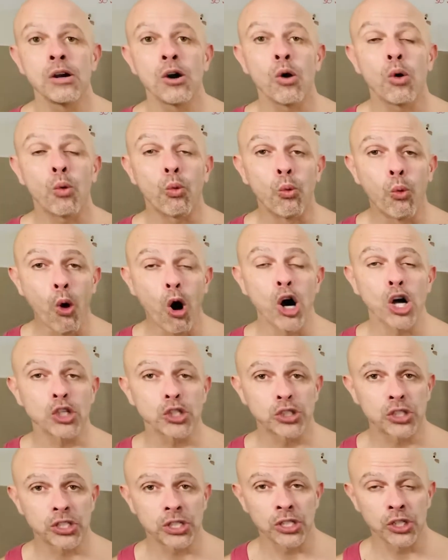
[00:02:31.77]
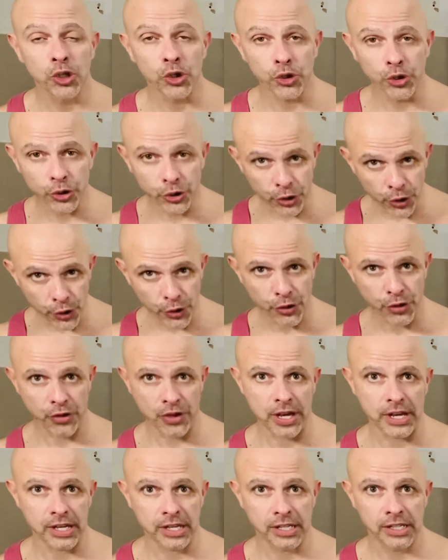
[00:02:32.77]
what you
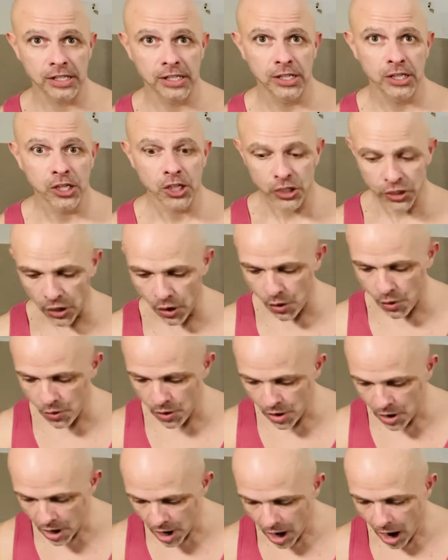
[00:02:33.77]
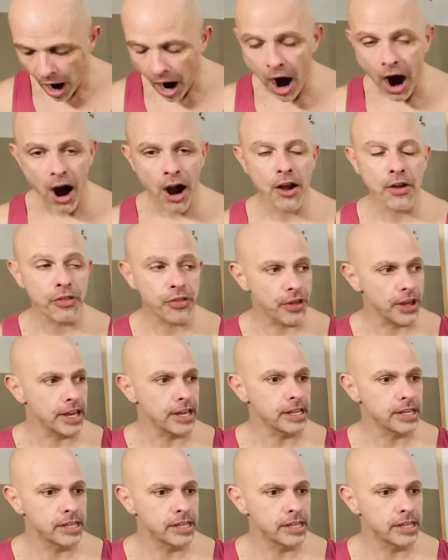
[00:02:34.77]
think. So I think